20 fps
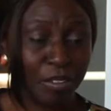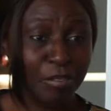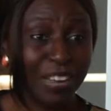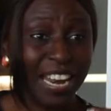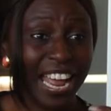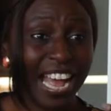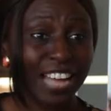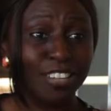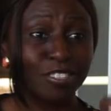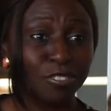when
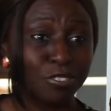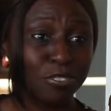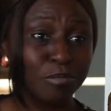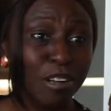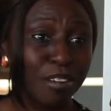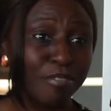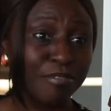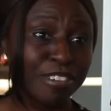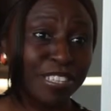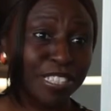I had to do
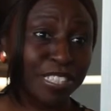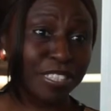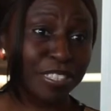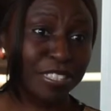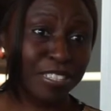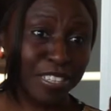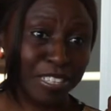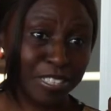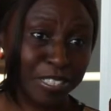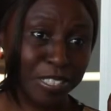my
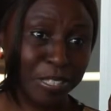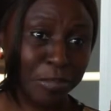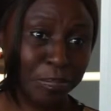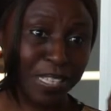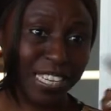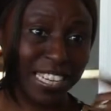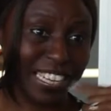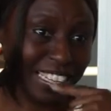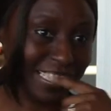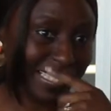first
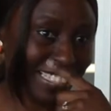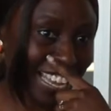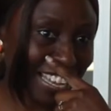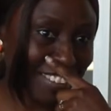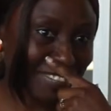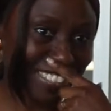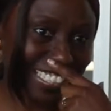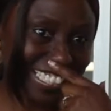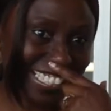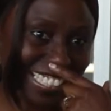speaking
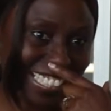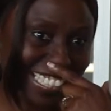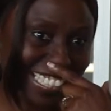assignment.